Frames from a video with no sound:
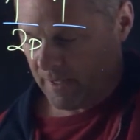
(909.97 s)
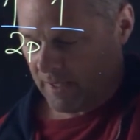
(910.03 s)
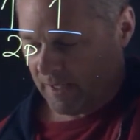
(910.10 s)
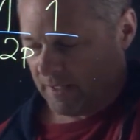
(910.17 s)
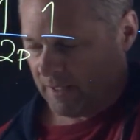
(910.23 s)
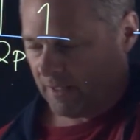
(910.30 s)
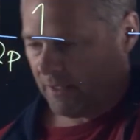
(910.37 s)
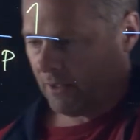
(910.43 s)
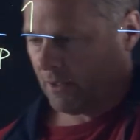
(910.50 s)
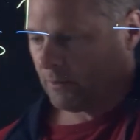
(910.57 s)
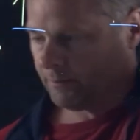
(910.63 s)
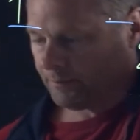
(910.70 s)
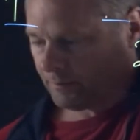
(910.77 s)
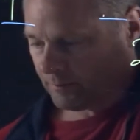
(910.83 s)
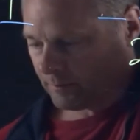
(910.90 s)
Here,
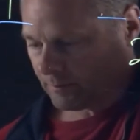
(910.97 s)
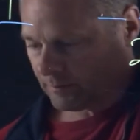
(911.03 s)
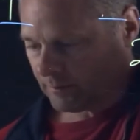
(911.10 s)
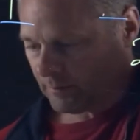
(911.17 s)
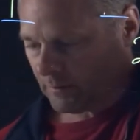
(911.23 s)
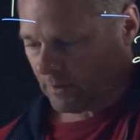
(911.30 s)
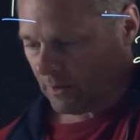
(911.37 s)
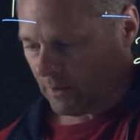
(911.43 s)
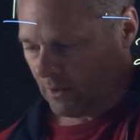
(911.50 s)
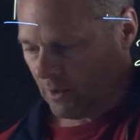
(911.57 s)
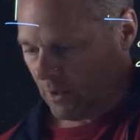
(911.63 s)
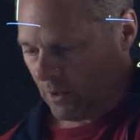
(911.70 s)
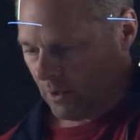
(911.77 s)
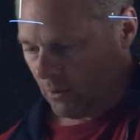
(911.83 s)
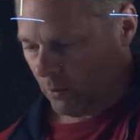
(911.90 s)

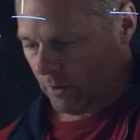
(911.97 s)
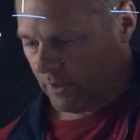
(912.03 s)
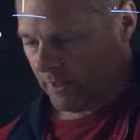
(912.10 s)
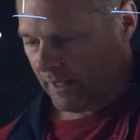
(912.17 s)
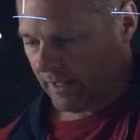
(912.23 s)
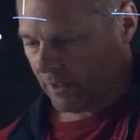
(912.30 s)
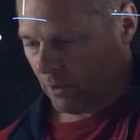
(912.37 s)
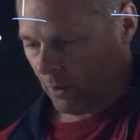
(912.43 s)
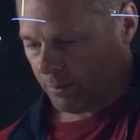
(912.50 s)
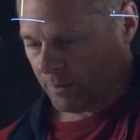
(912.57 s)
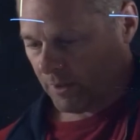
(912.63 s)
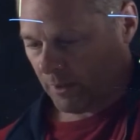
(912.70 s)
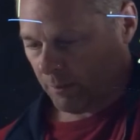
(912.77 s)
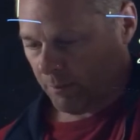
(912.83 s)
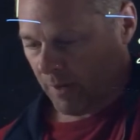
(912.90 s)
we then go up
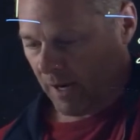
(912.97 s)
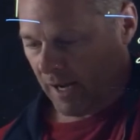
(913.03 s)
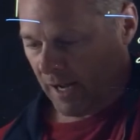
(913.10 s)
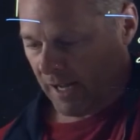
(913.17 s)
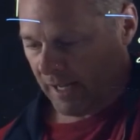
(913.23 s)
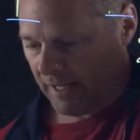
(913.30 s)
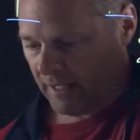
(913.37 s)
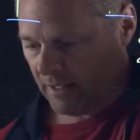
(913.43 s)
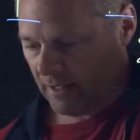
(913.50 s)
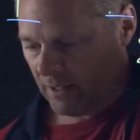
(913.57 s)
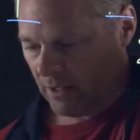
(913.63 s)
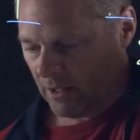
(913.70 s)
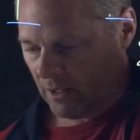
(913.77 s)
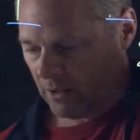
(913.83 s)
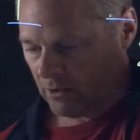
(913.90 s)
to the pi
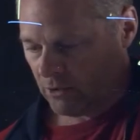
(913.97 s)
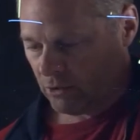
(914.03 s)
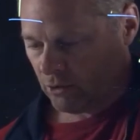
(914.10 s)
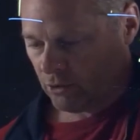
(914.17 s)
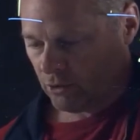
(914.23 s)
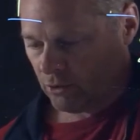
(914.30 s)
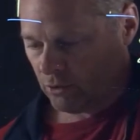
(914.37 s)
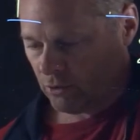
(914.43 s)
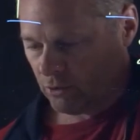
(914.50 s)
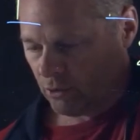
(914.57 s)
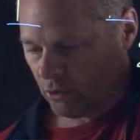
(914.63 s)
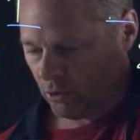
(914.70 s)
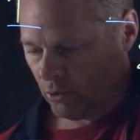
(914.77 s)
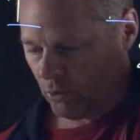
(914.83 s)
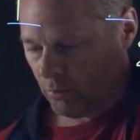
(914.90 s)

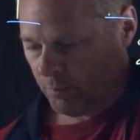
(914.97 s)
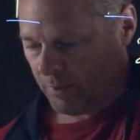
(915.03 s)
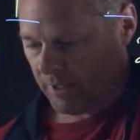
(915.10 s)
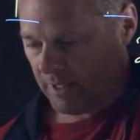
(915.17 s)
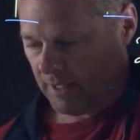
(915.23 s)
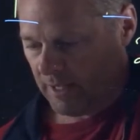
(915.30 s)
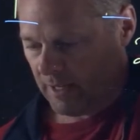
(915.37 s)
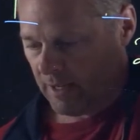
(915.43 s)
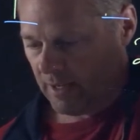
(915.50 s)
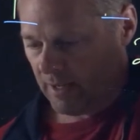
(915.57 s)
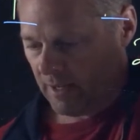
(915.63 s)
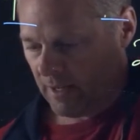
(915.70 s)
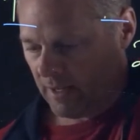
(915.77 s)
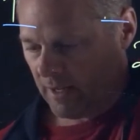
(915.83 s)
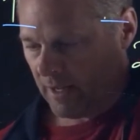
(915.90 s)
2p,
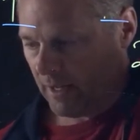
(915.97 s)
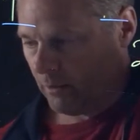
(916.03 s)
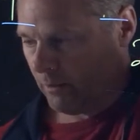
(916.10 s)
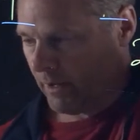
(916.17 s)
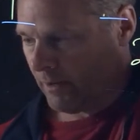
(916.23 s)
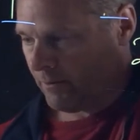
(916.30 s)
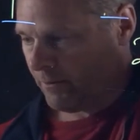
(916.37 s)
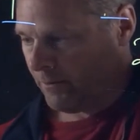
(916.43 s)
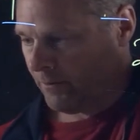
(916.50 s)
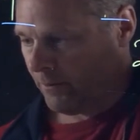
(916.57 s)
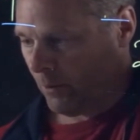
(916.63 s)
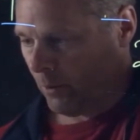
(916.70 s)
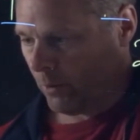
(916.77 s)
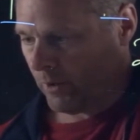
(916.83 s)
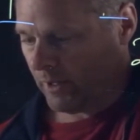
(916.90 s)
and we have
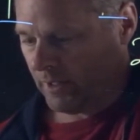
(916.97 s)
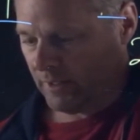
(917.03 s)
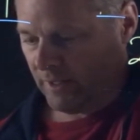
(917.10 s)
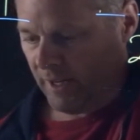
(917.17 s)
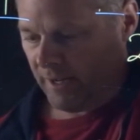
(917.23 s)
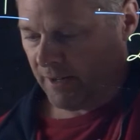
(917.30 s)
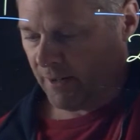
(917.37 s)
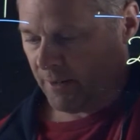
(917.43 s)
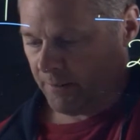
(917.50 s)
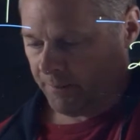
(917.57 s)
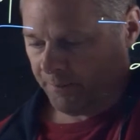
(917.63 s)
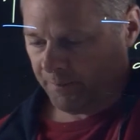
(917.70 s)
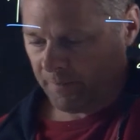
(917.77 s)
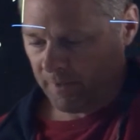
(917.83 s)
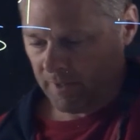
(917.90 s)
4 in there.
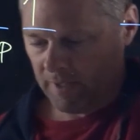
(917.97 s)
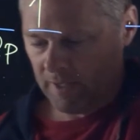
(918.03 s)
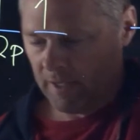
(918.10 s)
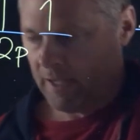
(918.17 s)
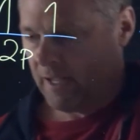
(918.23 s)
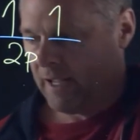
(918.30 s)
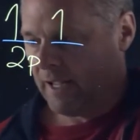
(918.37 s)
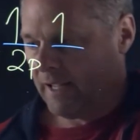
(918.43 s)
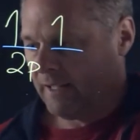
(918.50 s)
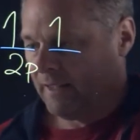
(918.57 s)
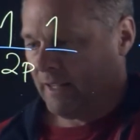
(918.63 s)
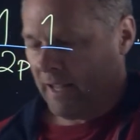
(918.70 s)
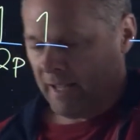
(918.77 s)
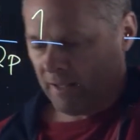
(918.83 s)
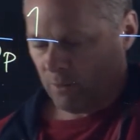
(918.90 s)

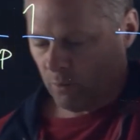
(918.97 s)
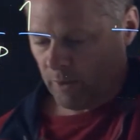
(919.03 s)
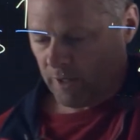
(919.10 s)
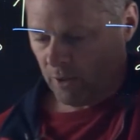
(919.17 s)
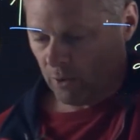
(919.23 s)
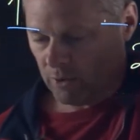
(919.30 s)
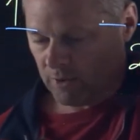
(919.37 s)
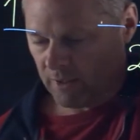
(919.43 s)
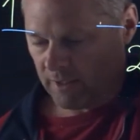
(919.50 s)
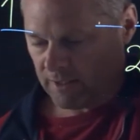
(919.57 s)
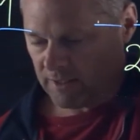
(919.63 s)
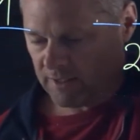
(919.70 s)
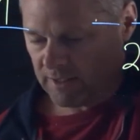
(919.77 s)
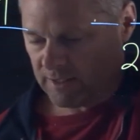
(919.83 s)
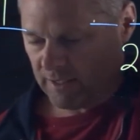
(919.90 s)
And then we go to the
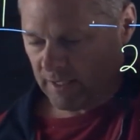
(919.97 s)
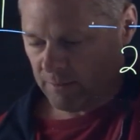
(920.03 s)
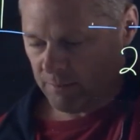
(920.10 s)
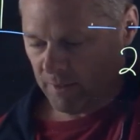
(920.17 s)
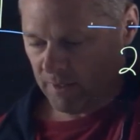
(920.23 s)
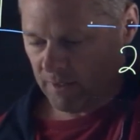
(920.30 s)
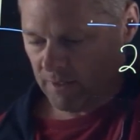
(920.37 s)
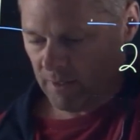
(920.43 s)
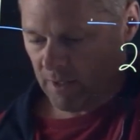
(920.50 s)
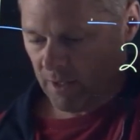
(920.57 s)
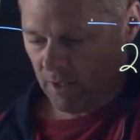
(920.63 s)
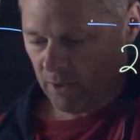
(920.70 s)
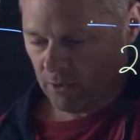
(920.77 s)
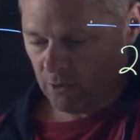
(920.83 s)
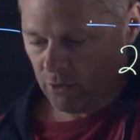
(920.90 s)
sigma
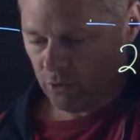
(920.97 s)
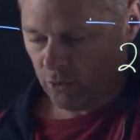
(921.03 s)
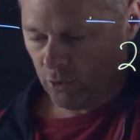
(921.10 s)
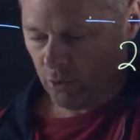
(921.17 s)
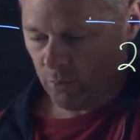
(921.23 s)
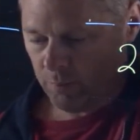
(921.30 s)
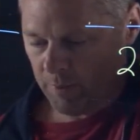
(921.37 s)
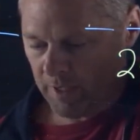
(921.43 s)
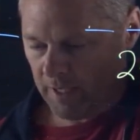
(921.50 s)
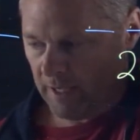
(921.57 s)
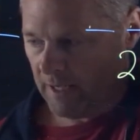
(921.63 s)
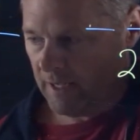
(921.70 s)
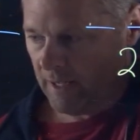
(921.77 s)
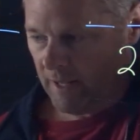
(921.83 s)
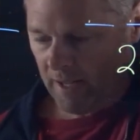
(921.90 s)

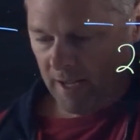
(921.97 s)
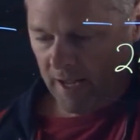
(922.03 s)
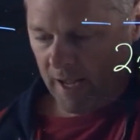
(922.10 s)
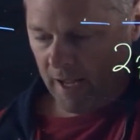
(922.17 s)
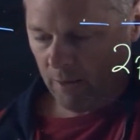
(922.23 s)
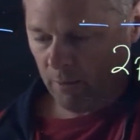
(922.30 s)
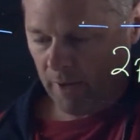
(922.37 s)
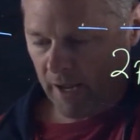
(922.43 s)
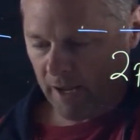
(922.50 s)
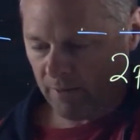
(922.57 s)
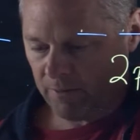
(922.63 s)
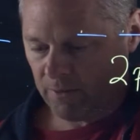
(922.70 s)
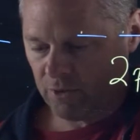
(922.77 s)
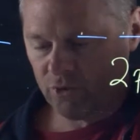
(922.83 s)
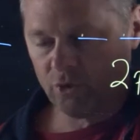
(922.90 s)
2p, and we
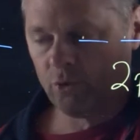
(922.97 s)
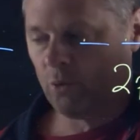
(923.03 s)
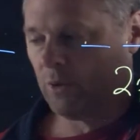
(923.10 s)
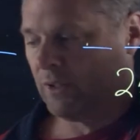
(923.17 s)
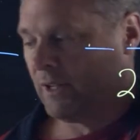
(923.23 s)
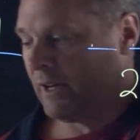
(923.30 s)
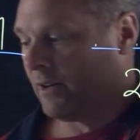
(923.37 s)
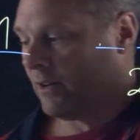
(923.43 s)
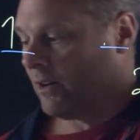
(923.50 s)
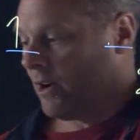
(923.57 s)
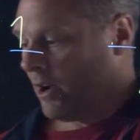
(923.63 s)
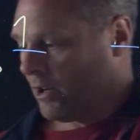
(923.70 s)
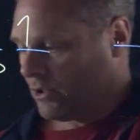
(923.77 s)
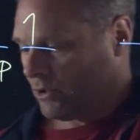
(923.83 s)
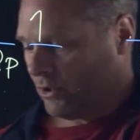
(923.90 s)
have 2 in there.
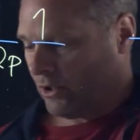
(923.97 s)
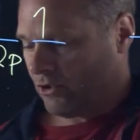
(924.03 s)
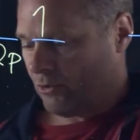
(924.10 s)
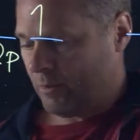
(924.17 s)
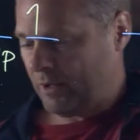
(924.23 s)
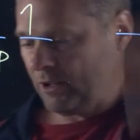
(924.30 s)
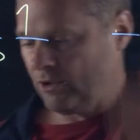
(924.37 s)
So this should be the